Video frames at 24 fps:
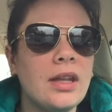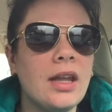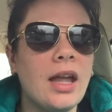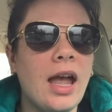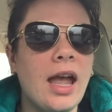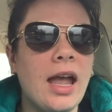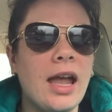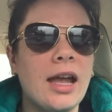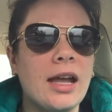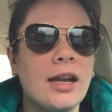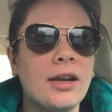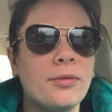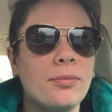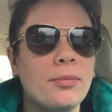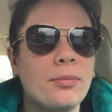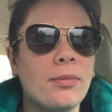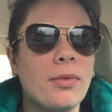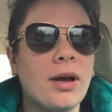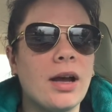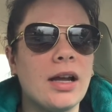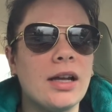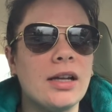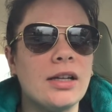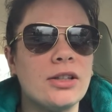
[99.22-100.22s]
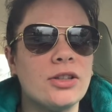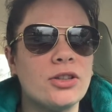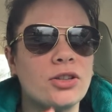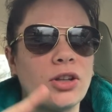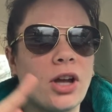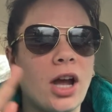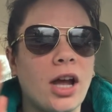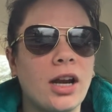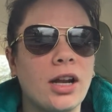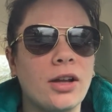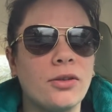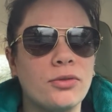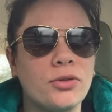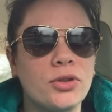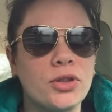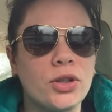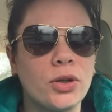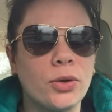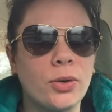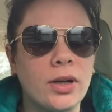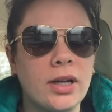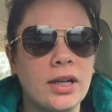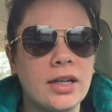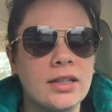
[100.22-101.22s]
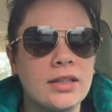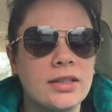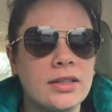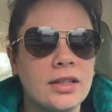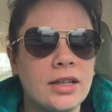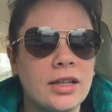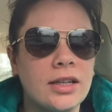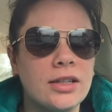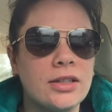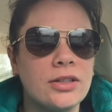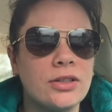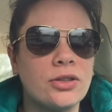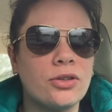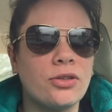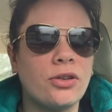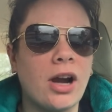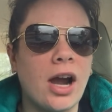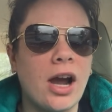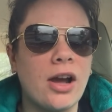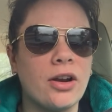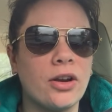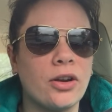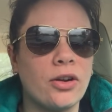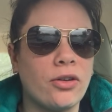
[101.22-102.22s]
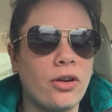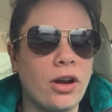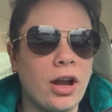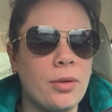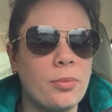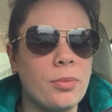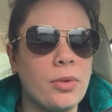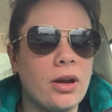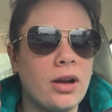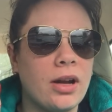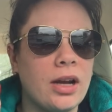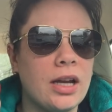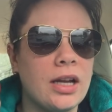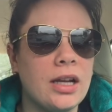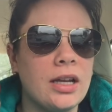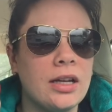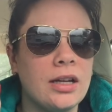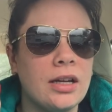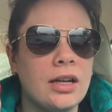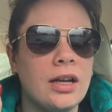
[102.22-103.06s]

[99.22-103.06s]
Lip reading: And my shot of choice is Crown and Cranberry.